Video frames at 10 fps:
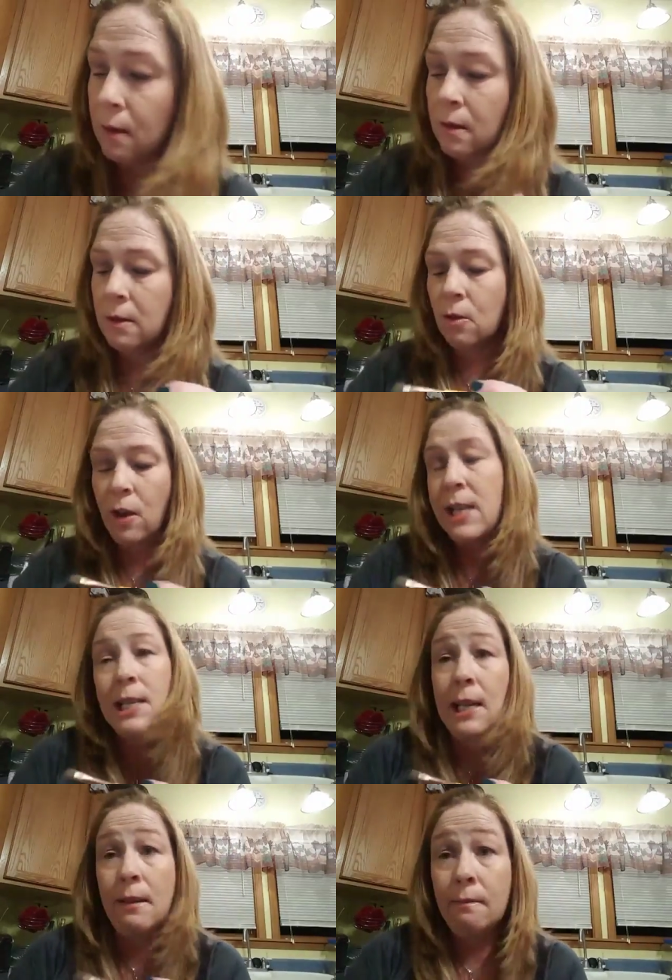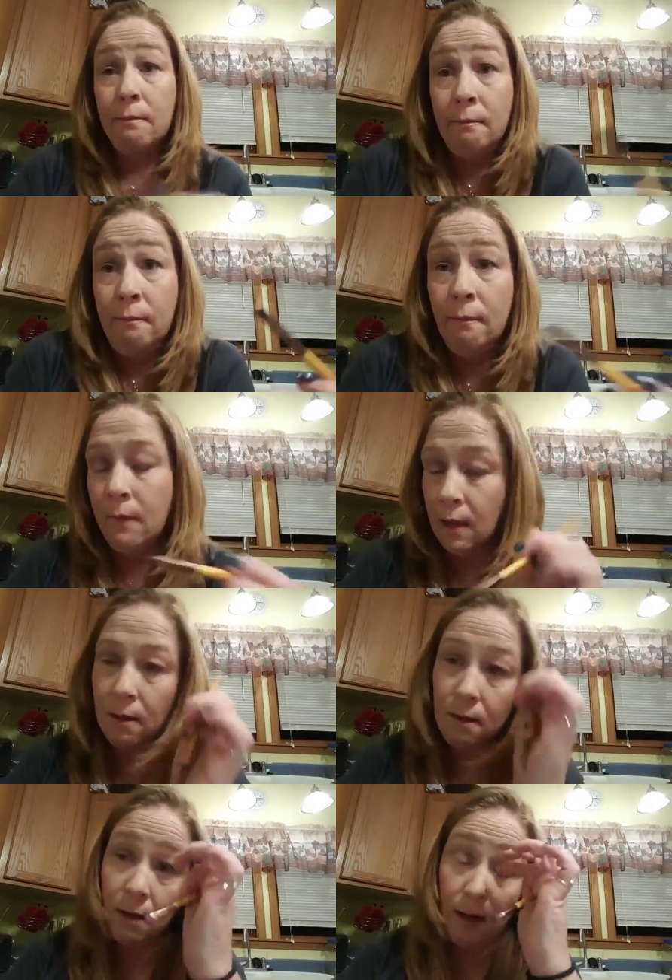It's crazy.
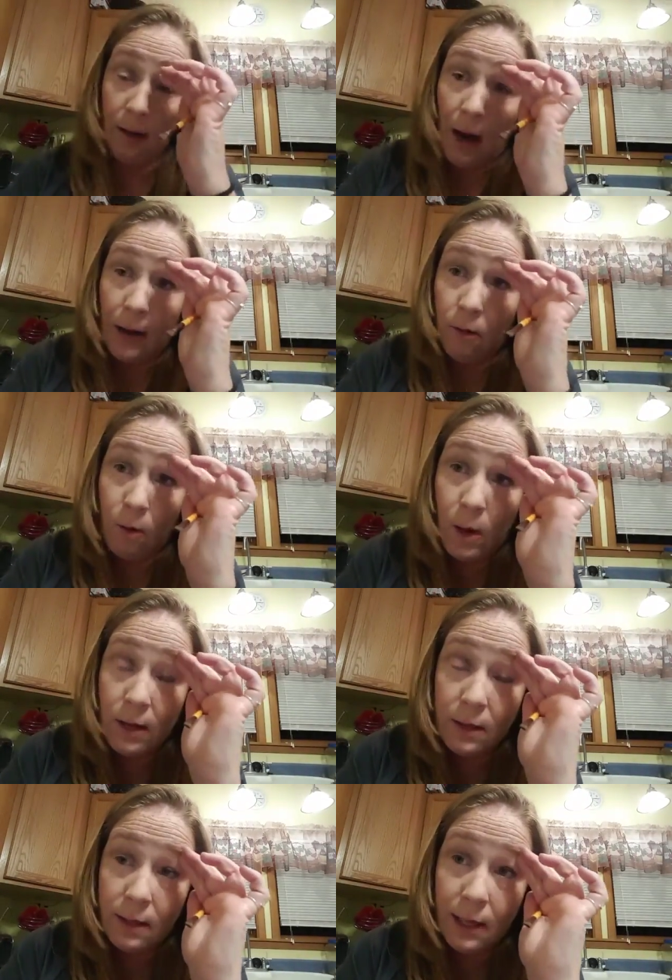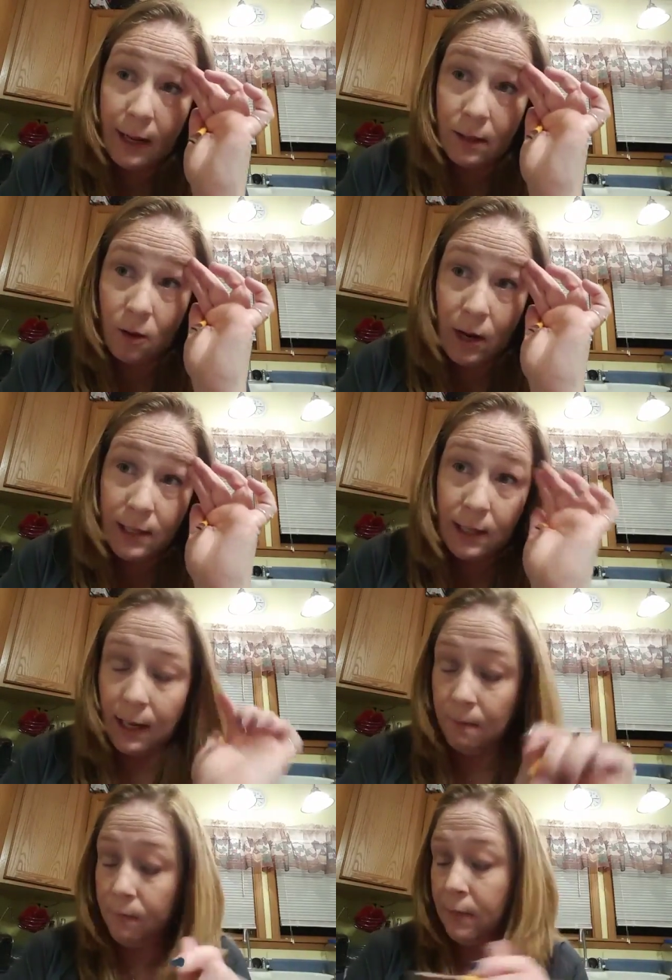I don't know what else to say. It's crazy.
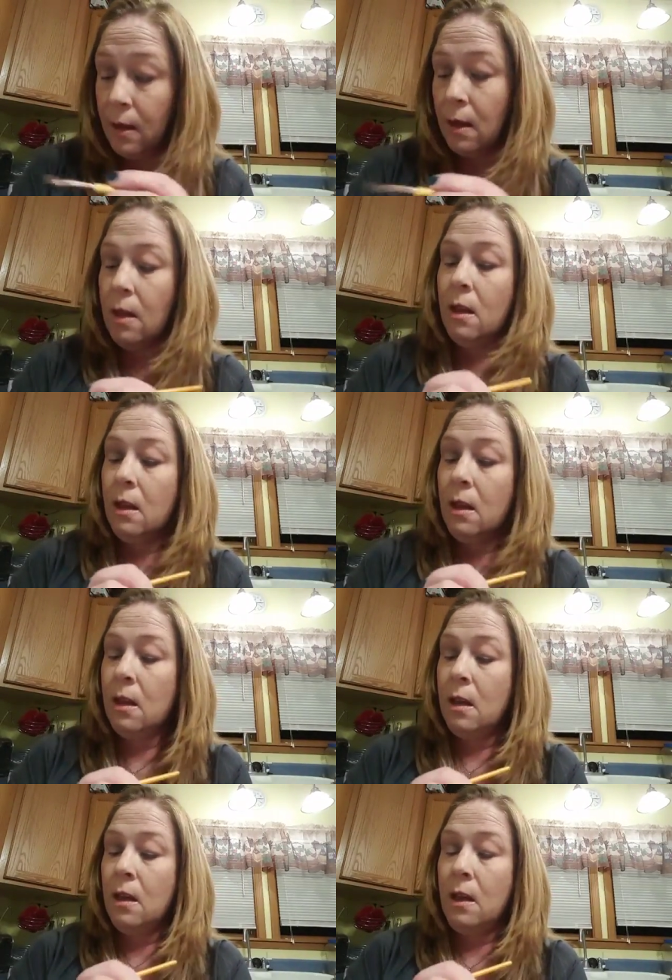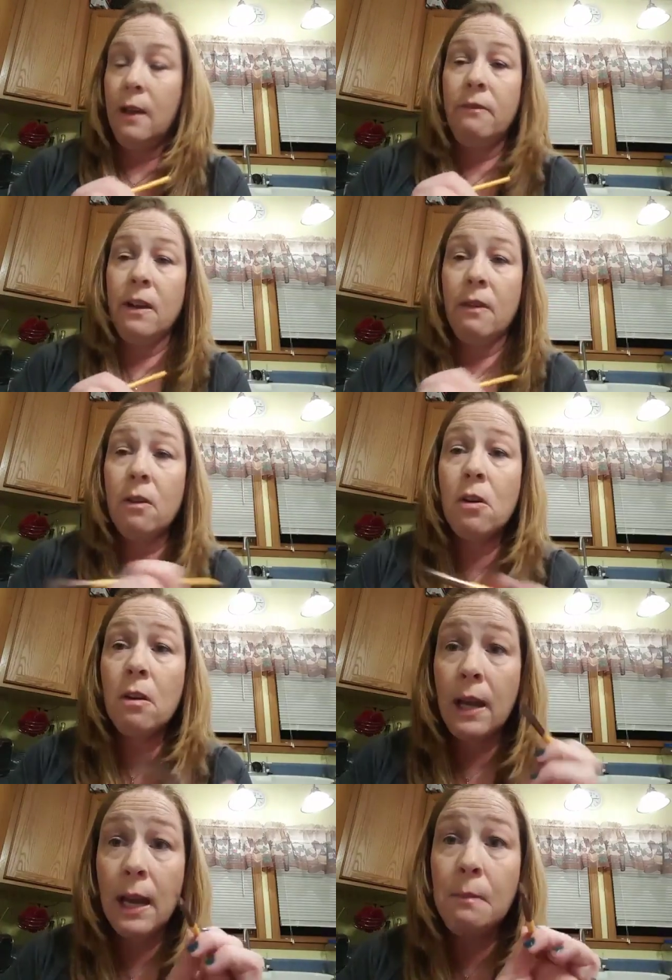I've never
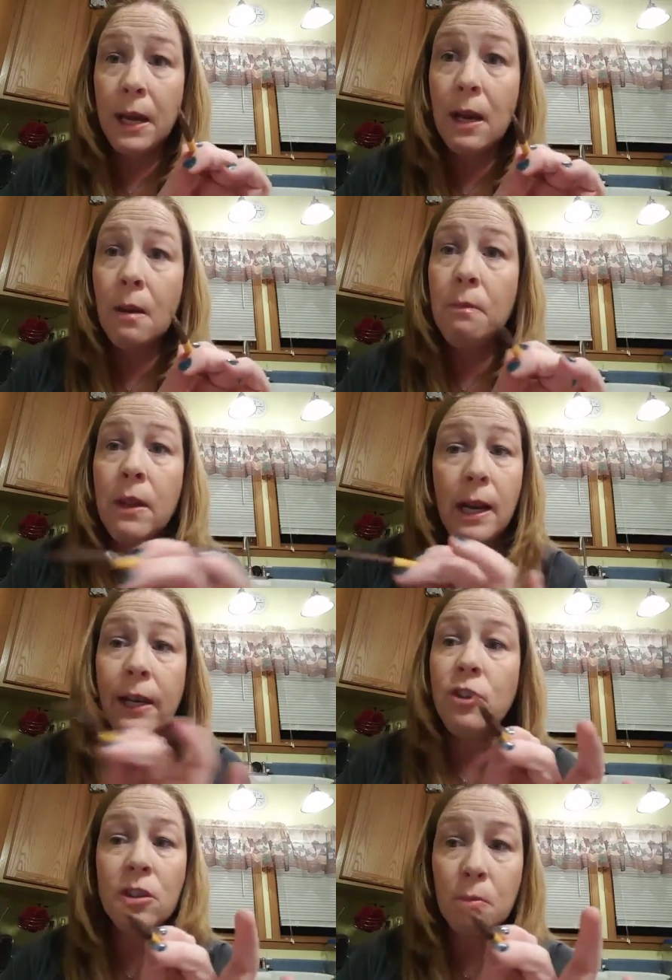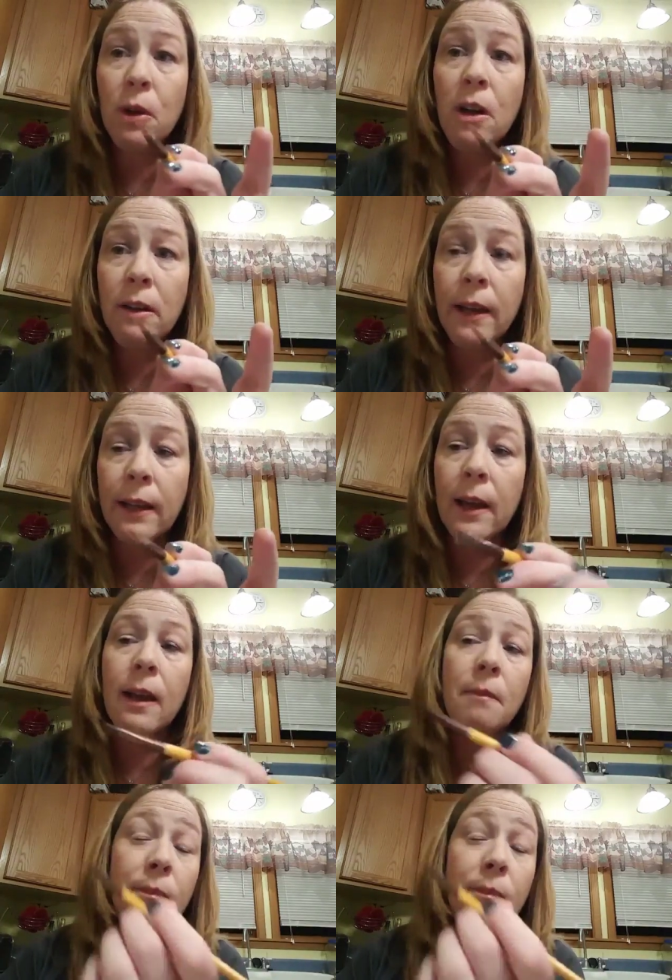had makeup that I could just put on like that.